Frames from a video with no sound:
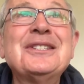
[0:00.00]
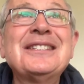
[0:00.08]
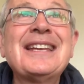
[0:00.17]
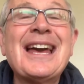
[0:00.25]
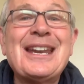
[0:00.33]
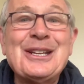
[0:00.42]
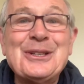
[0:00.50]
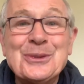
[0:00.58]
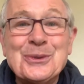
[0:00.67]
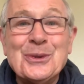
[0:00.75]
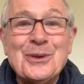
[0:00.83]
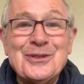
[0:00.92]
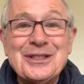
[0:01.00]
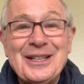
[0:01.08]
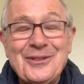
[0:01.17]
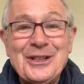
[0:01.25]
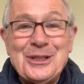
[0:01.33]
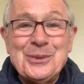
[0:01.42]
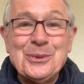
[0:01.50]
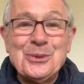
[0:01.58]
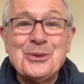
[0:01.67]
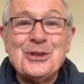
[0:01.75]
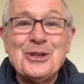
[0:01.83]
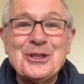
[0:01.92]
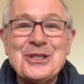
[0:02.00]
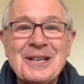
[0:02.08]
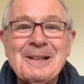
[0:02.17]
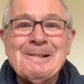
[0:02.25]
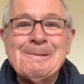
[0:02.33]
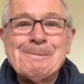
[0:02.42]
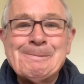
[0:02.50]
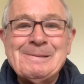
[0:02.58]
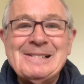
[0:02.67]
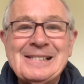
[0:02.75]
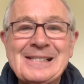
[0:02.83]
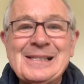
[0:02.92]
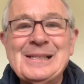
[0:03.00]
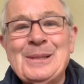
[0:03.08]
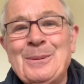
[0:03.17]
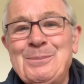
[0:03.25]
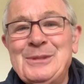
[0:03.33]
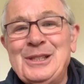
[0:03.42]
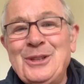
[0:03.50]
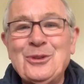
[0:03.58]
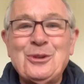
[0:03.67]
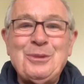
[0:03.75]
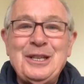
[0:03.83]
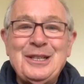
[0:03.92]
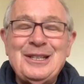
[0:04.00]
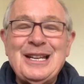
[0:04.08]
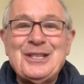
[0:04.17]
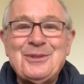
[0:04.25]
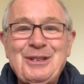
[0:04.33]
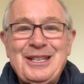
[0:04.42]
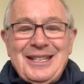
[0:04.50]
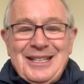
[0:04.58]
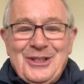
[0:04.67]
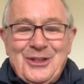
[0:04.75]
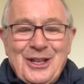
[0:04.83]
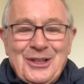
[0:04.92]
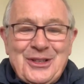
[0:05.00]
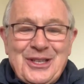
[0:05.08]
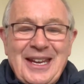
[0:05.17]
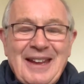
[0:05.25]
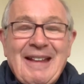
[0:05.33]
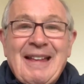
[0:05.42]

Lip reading: Carrick took over, they've had 2 draws. in the European and last week against Chelsea.